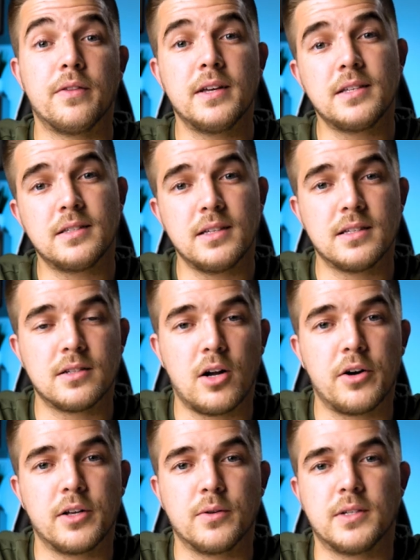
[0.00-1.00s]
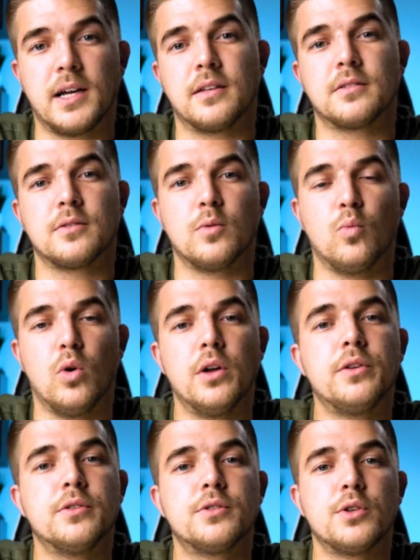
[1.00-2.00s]
This is an audio test.
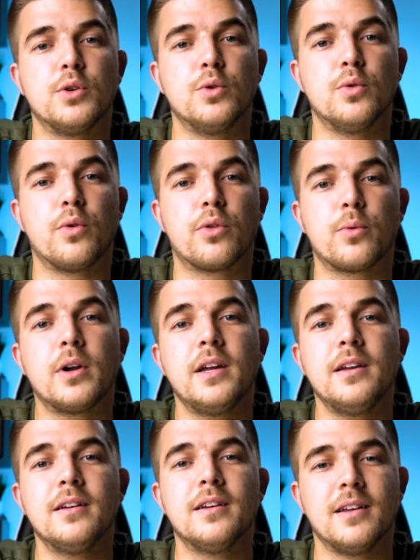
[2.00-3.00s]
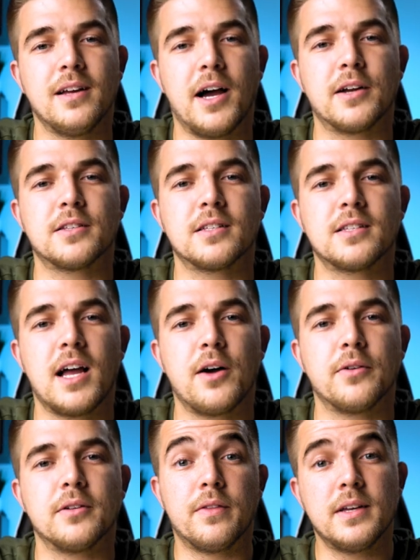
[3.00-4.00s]
1, 2, 3. How does it
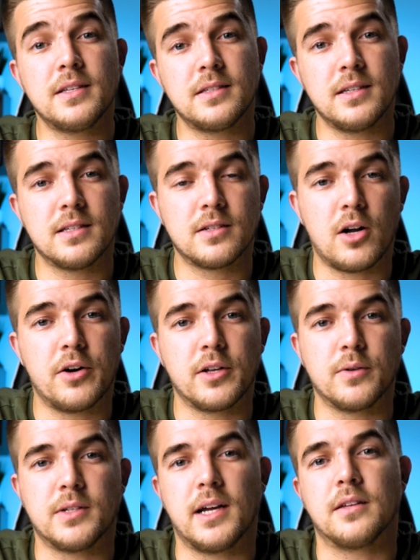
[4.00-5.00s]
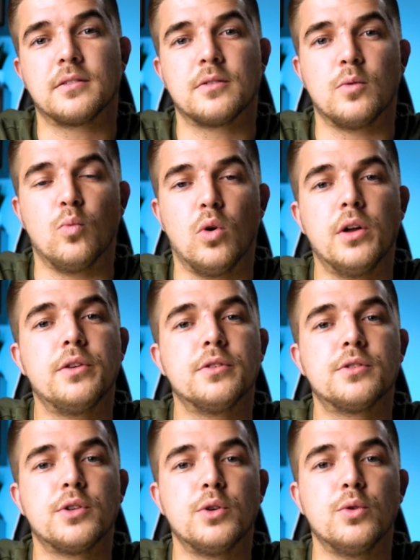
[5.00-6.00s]
sound? This is an audio test. 1,
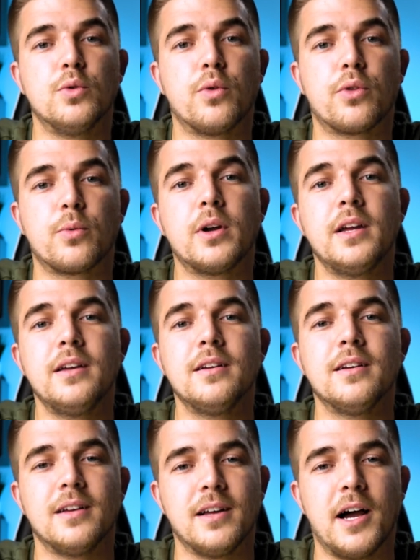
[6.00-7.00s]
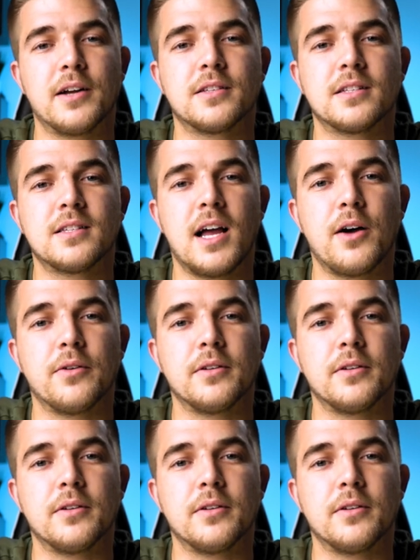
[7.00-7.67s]
2, 3. How does it sound?